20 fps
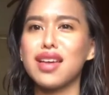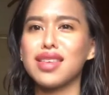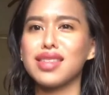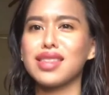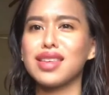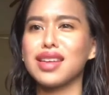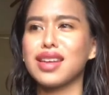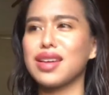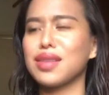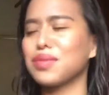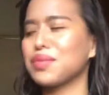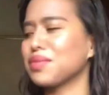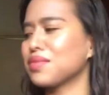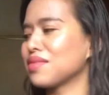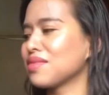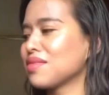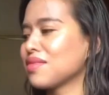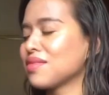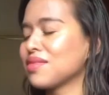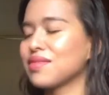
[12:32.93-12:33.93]
and then
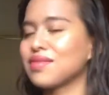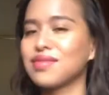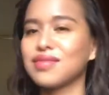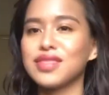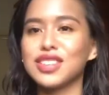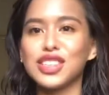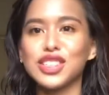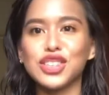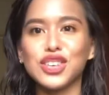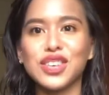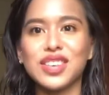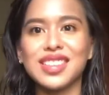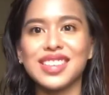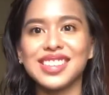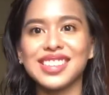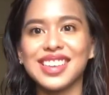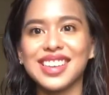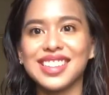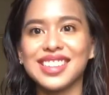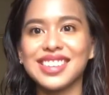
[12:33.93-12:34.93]
sorry,
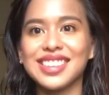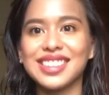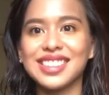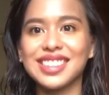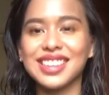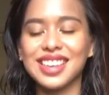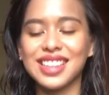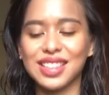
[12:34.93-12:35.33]
that's Alex.